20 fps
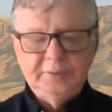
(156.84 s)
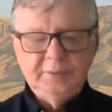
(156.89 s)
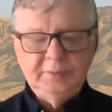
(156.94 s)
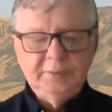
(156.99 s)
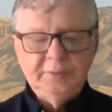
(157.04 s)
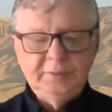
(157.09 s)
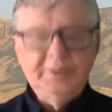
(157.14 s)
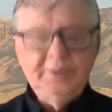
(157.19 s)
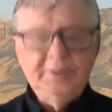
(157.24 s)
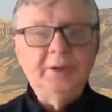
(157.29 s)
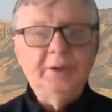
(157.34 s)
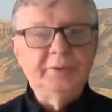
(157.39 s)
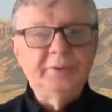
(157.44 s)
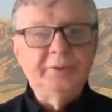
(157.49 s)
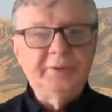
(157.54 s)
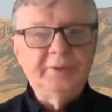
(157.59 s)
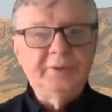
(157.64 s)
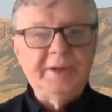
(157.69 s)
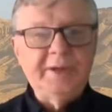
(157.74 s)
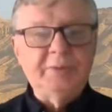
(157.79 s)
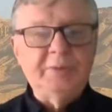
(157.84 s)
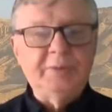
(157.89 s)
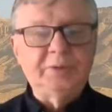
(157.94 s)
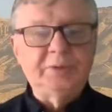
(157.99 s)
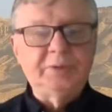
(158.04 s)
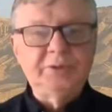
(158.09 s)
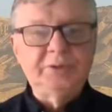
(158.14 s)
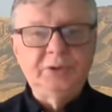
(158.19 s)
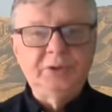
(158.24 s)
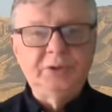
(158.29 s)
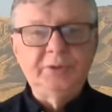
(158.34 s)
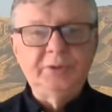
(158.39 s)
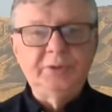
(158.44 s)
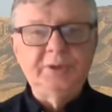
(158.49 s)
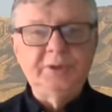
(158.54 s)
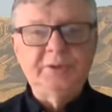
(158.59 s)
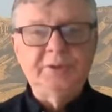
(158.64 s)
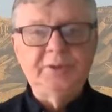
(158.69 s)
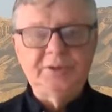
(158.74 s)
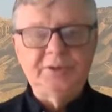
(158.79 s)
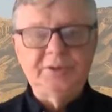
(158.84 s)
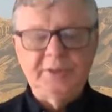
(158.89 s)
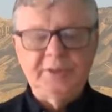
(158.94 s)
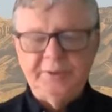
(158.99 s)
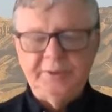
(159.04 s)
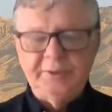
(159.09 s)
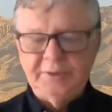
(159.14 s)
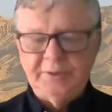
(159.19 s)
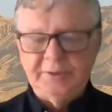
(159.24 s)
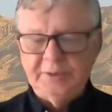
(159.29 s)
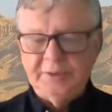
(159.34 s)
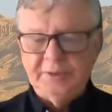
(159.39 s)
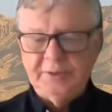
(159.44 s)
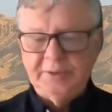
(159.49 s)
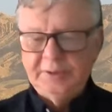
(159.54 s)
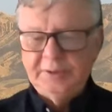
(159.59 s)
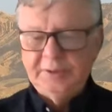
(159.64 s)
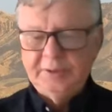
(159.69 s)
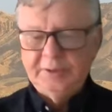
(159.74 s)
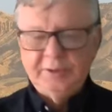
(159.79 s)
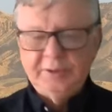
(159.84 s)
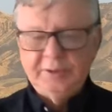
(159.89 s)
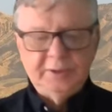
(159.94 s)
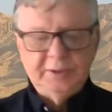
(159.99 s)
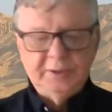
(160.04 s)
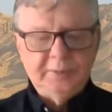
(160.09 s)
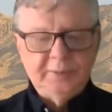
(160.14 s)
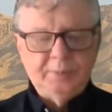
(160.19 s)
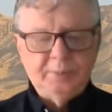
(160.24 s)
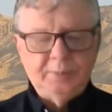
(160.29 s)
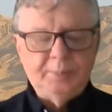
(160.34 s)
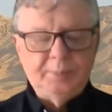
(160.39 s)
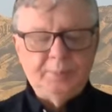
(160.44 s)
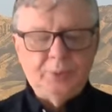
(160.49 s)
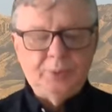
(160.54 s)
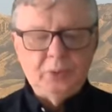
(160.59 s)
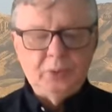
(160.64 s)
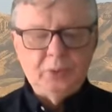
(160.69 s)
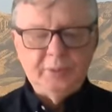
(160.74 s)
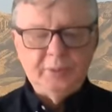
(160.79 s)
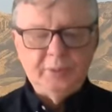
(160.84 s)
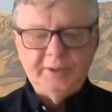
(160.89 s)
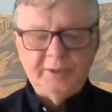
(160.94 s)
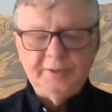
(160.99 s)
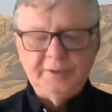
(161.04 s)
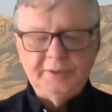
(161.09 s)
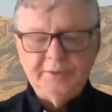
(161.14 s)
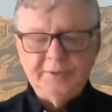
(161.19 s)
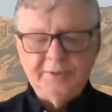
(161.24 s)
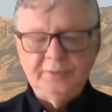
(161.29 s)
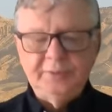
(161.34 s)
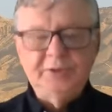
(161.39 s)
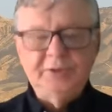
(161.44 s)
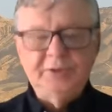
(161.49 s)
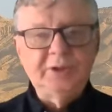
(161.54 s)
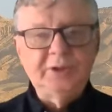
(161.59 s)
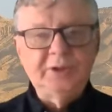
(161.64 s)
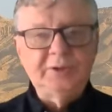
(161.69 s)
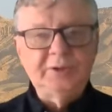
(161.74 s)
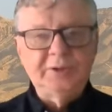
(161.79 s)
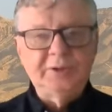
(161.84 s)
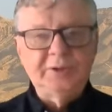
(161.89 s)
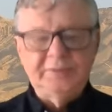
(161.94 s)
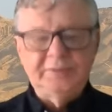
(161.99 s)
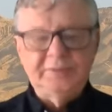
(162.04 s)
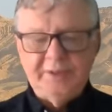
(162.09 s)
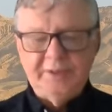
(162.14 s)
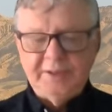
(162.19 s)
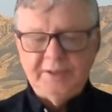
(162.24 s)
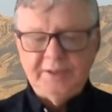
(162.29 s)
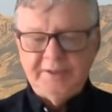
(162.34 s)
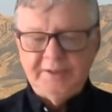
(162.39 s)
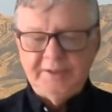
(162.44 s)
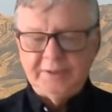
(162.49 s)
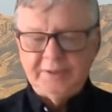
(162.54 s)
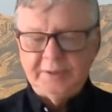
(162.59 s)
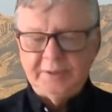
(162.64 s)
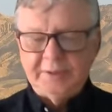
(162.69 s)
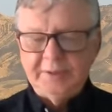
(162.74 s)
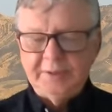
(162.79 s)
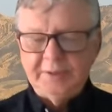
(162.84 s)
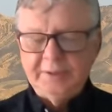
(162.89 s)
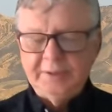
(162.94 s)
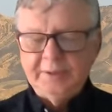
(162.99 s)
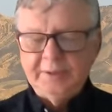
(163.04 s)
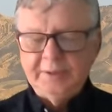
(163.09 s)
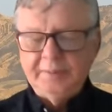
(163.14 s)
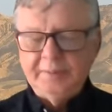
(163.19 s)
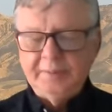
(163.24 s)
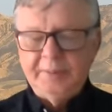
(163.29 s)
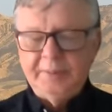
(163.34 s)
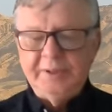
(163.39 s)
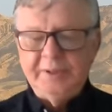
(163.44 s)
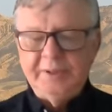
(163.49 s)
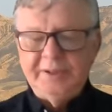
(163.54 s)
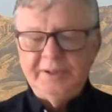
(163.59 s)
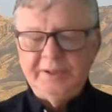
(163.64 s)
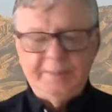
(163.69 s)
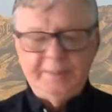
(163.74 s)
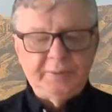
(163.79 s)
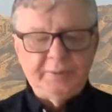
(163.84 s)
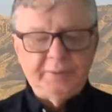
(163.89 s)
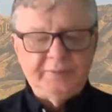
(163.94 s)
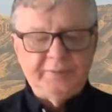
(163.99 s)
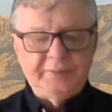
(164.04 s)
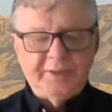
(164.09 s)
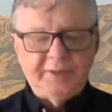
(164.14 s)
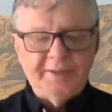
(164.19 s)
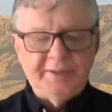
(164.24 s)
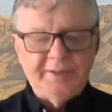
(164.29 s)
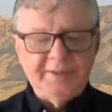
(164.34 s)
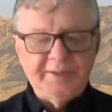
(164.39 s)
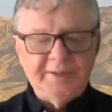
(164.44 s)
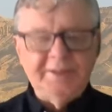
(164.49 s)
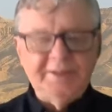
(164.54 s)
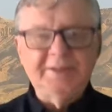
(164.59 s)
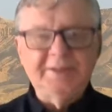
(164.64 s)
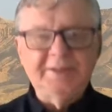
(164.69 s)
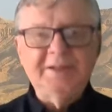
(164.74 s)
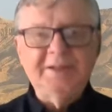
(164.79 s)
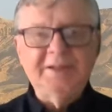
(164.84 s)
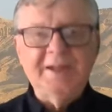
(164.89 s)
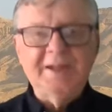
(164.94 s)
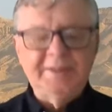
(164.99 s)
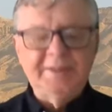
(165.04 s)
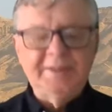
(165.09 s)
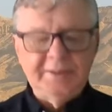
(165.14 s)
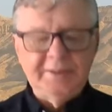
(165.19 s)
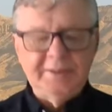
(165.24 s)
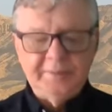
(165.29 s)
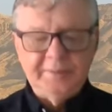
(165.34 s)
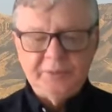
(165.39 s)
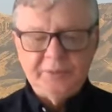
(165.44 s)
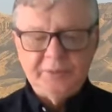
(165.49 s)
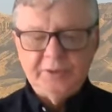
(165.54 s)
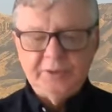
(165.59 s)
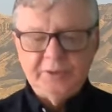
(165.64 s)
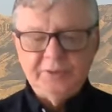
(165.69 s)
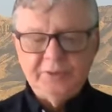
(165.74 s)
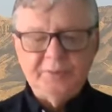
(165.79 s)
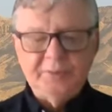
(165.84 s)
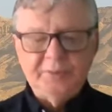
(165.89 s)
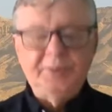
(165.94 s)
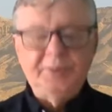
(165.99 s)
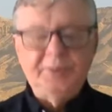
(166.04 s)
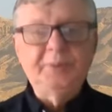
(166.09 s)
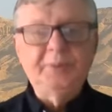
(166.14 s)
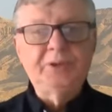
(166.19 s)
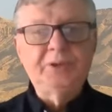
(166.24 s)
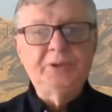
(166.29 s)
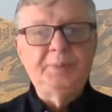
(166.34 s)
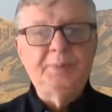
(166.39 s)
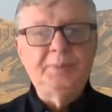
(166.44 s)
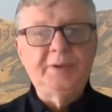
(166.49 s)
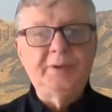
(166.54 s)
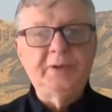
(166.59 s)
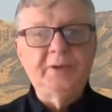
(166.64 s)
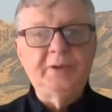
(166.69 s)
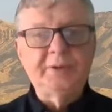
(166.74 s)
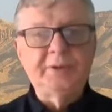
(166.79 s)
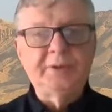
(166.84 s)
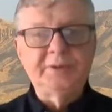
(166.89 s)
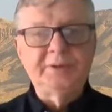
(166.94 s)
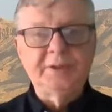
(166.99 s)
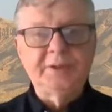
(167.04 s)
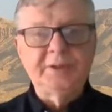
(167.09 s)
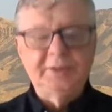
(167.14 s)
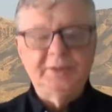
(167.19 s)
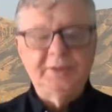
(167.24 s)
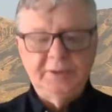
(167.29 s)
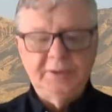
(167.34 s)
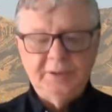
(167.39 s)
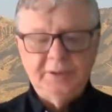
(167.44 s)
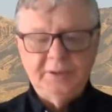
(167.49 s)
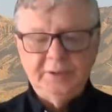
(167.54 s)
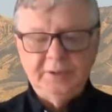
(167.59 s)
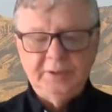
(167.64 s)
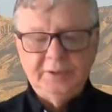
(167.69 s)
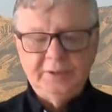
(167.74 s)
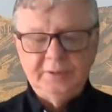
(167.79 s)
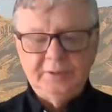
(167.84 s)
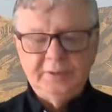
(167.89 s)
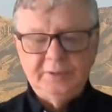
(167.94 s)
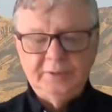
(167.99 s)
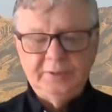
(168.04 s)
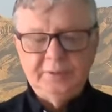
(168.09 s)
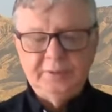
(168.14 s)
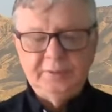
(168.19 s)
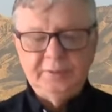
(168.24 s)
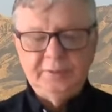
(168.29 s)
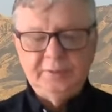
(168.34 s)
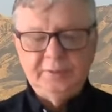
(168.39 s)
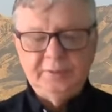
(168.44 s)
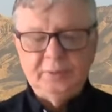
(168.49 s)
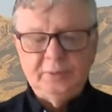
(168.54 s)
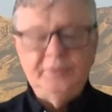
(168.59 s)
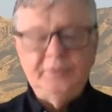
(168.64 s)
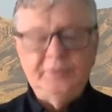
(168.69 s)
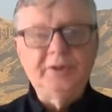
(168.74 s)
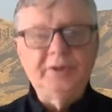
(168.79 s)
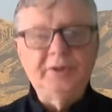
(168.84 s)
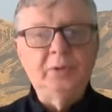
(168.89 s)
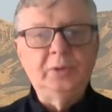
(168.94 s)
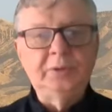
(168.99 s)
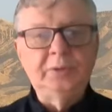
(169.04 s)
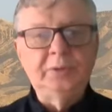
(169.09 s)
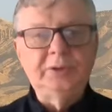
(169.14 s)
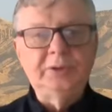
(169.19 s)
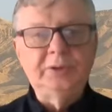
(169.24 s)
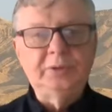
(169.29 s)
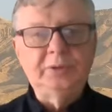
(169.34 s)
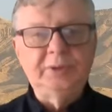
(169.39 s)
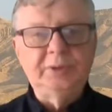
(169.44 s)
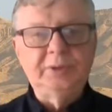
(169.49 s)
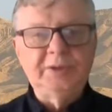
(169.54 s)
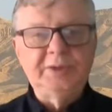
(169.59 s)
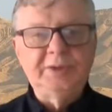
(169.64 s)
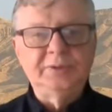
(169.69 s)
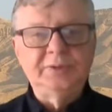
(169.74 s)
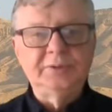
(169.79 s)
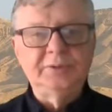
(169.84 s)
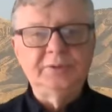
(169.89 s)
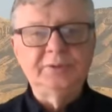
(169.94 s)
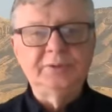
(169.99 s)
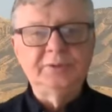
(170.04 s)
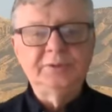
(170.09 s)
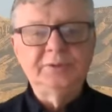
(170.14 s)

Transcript: He honoured that which was good in Christianity, but broke with it and the churches very easily, being unable to find in it any superiority over the older religions.